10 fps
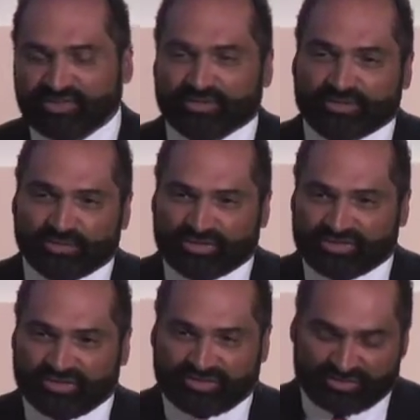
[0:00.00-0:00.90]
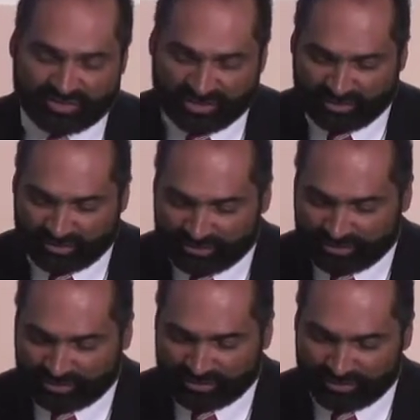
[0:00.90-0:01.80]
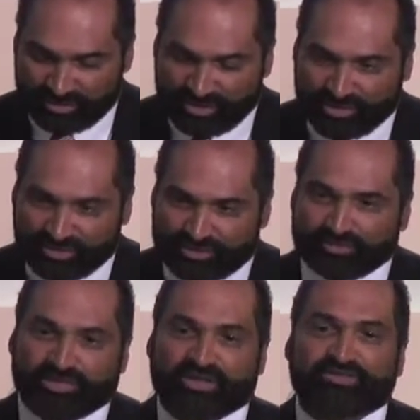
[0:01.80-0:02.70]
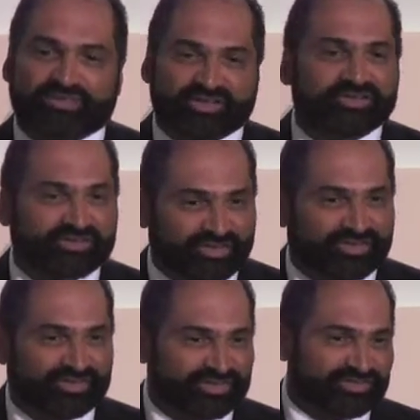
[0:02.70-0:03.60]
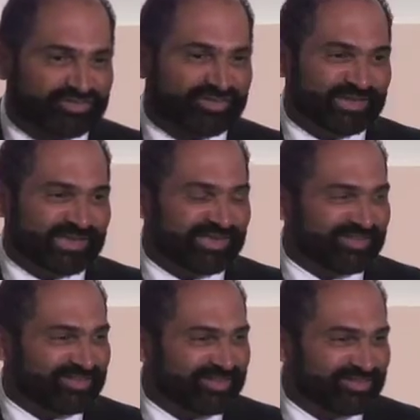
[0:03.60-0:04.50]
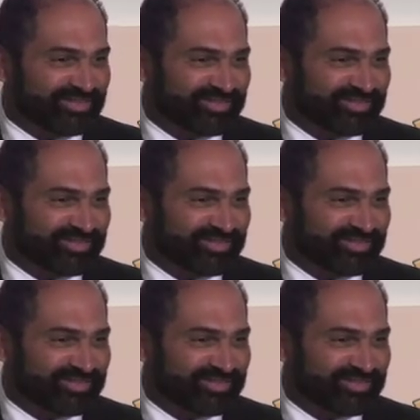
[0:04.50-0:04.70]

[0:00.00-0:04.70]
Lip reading: You know, he brings things together to benefit things, and